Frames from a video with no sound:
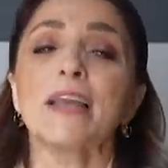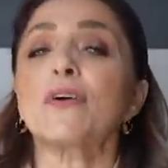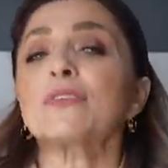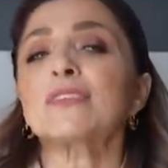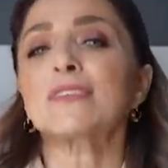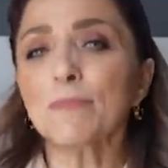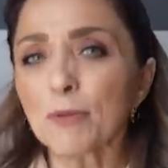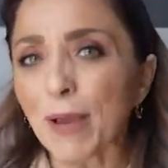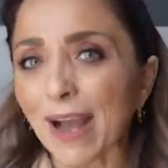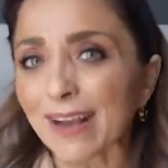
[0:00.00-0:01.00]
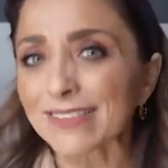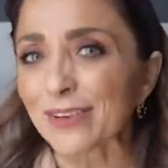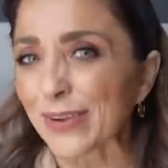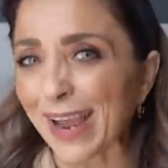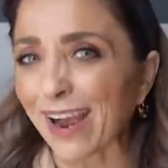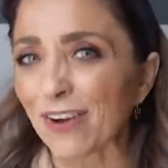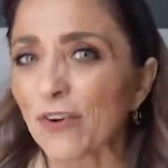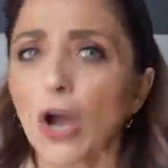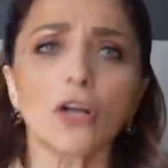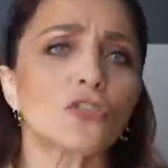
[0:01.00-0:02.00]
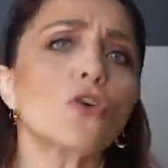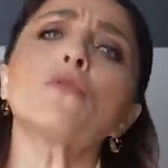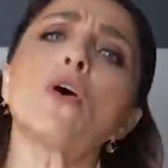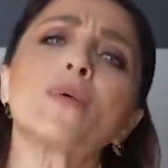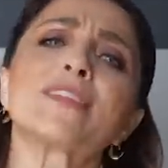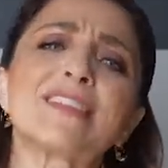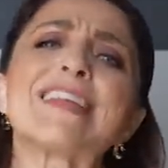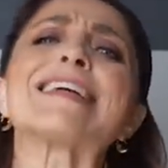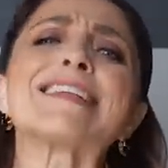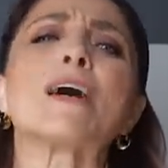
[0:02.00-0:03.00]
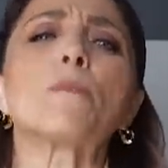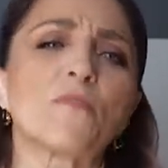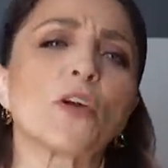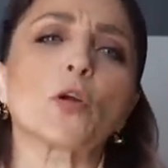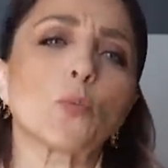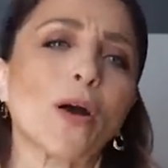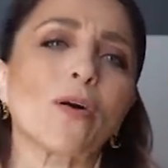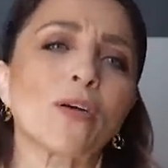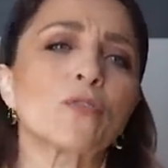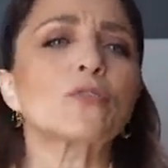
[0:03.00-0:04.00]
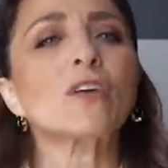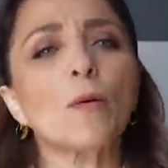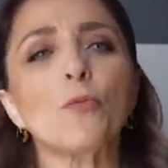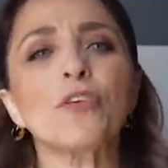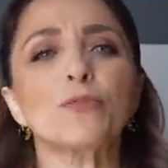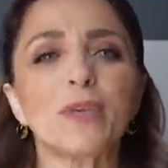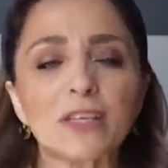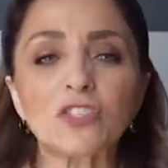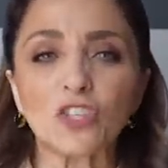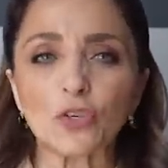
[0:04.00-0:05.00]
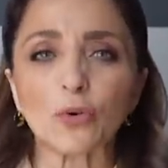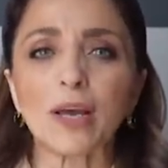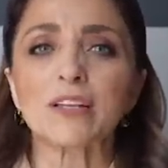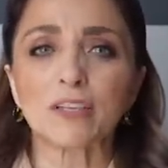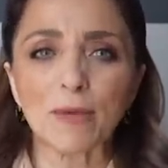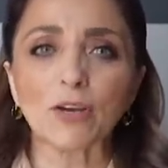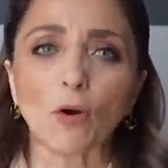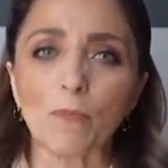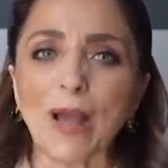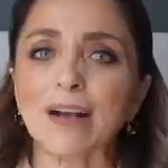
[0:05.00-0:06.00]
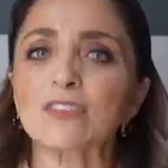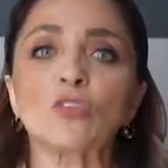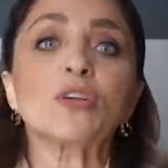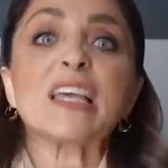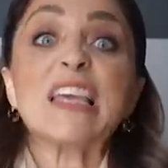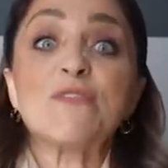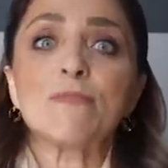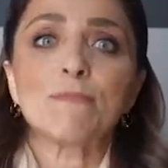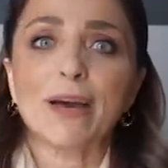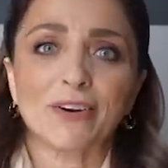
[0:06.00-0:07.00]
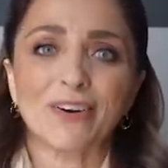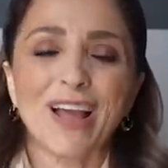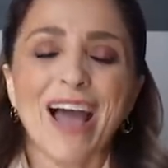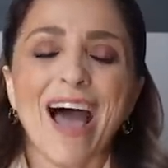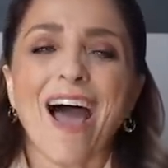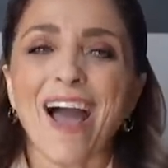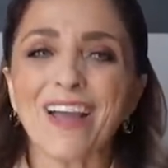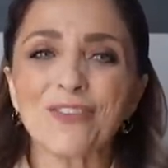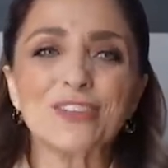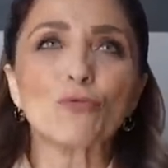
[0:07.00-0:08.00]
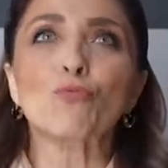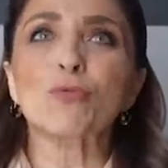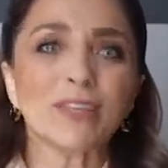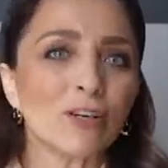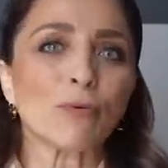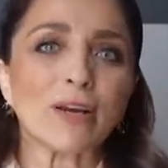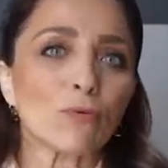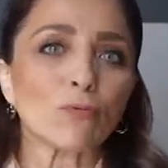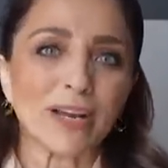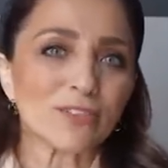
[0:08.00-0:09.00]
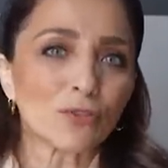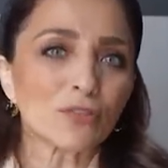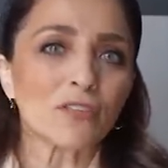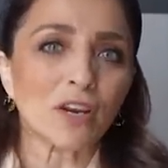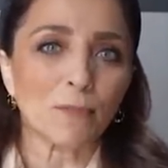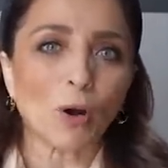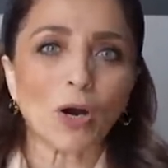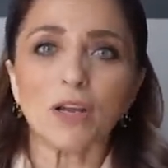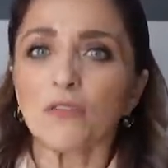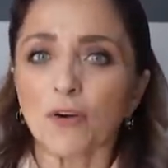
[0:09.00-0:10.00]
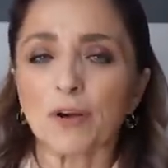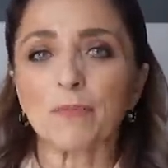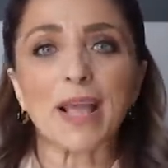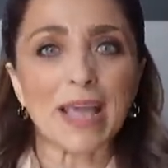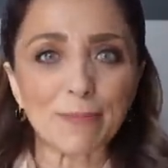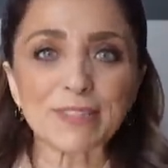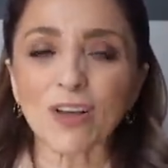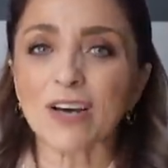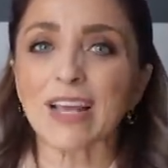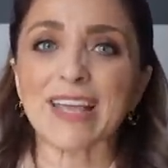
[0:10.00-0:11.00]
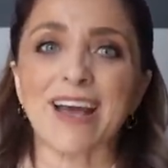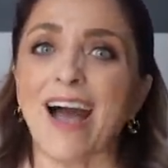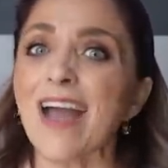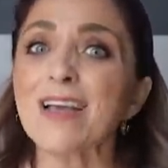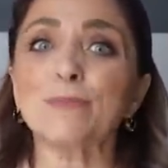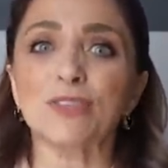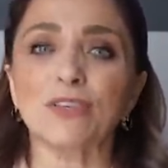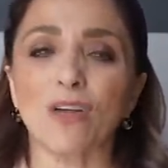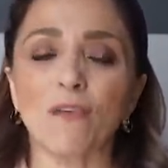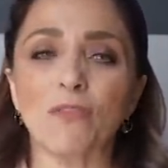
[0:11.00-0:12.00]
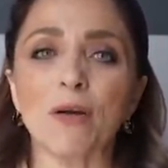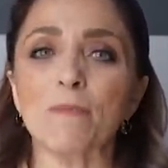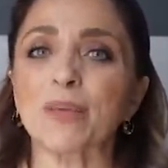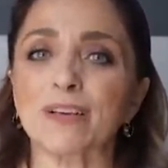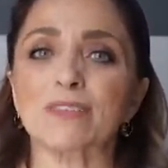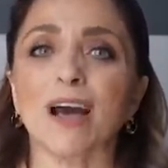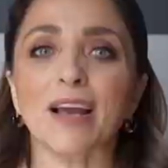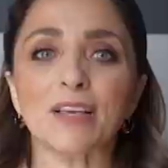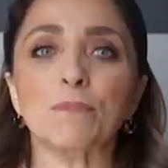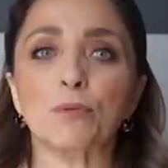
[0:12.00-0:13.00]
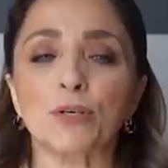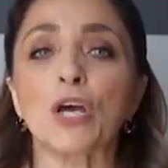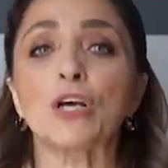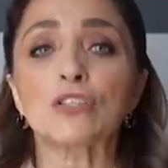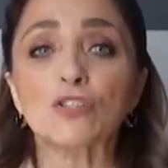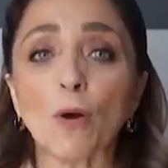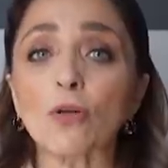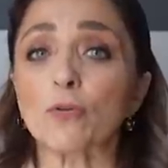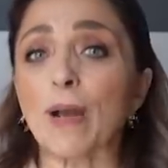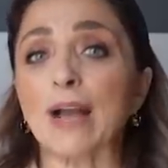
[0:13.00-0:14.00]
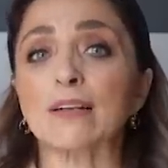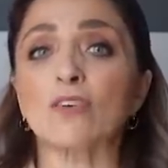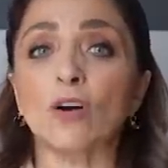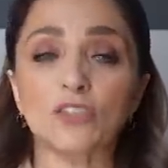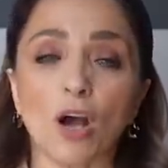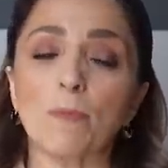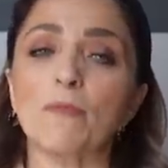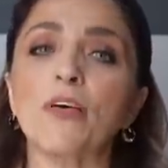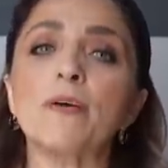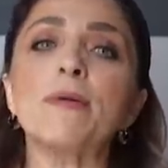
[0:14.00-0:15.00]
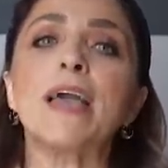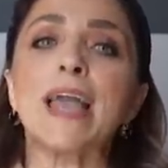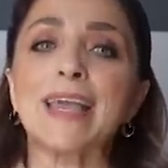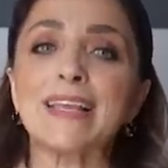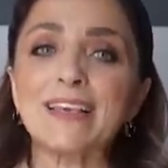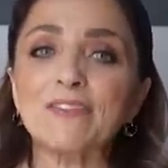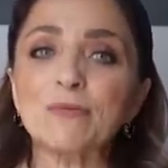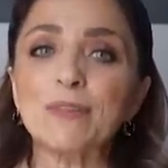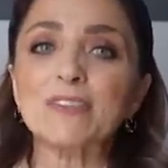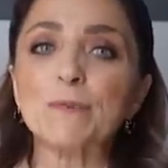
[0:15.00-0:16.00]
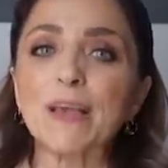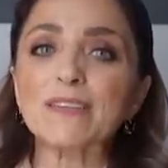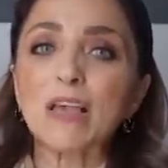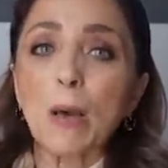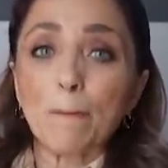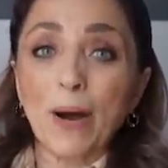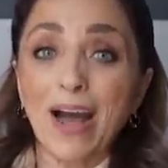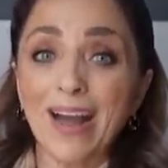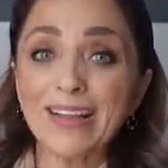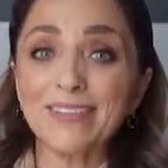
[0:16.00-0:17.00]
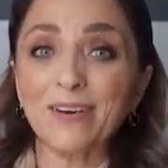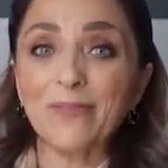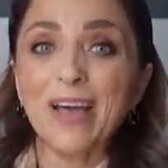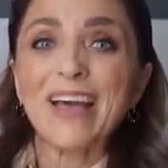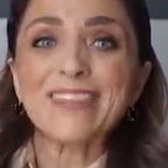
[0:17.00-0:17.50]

Now, some of the bags that we have don't always stand up very well. And there's a couple things we can do to make our bags look even better. I have these really great risers that I bought from Amazon and I absolutely love them because I can put smaller bags on top of them and it gives me the space behind them.